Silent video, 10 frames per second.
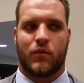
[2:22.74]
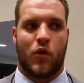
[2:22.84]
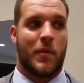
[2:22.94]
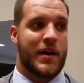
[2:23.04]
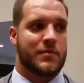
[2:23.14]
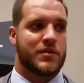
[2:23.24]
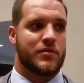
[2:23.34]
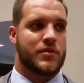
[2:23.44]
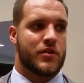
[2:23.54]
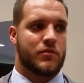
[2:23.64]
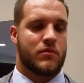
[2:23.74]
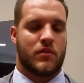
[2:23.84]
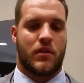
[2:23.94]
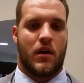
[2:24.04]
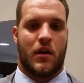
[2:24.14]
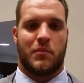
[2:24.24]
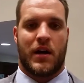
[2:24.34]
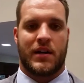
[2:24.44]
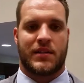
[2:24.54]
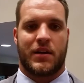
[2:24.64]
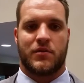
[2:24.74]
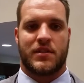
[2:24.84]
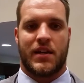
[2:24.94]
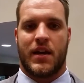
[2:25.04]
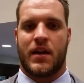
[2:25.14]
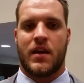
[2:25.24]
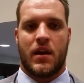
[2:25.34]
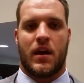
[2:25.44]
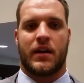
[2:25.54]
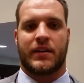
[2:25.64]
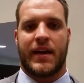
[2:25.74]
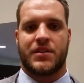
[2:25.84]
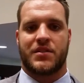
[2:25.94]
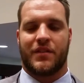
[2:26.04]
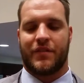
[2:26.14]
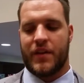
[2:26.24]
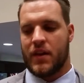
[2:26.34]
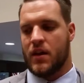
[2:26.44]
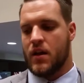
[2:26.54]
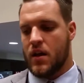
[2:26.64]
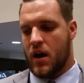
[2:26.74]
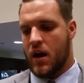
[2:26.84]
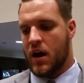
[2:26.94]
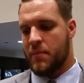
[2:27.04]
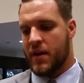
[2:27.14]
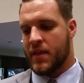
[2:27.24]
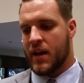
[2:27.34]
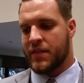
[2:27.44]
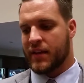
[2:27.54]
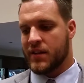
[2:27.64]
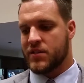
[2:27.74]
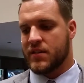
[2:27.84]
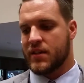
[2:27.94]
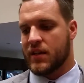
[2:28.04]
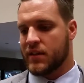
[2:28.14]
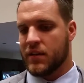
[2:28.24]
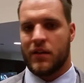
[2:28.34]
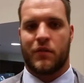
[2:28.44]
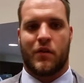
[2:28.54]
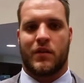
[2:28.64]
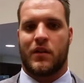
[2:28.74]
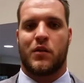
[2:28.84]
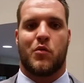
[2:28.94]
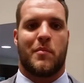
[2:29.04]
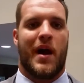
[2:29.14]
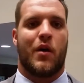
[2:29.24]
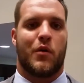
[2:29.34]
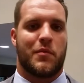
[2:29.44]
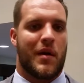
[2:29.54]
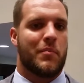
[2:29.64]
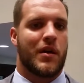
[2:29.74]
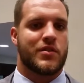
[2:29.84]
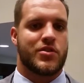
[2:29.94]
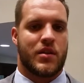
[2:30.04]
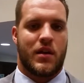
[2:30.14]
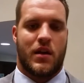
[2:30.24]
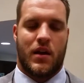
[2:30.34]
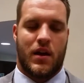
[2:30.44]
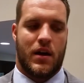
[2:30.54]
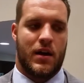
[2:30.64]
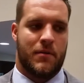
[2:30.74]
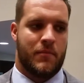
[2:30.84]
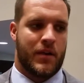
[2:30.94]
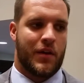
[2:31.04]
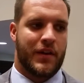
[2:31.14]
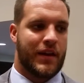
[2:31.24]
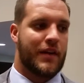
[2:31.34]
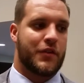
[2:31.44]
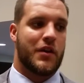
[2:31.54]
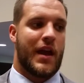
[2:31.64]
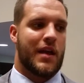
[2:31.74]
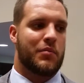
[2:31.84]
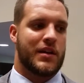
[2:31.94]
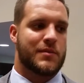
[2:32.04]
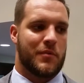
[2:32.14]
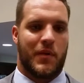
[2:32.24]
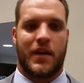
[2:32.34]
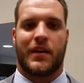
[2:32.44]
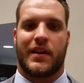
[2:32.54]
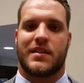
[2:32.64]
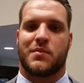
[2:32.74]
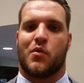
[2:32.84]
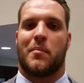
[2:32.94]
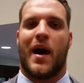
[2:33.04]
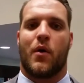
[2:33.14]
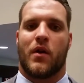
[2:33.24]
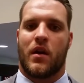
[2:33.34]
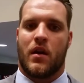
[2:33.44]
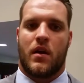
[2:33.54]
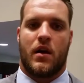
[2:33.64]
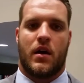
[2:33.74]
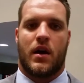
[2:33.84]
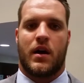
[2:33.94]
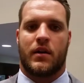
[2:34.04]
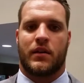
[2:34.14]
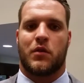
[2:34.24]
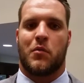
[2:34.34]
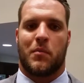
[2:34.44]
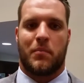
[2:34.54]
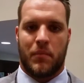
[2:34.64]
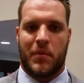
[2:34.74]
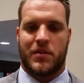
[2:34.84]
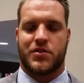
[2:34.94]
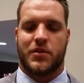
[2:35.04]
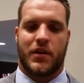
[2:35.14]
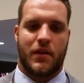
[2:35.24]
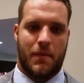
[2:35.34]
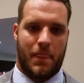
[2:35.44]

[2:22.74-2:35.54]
roll my hips too soon on blocks. I don't stay engaged in the fit. And then I think I just need to deliver a little more power with my punch. I think I have good hand placement, but I think I need some more power and a little more punch to it.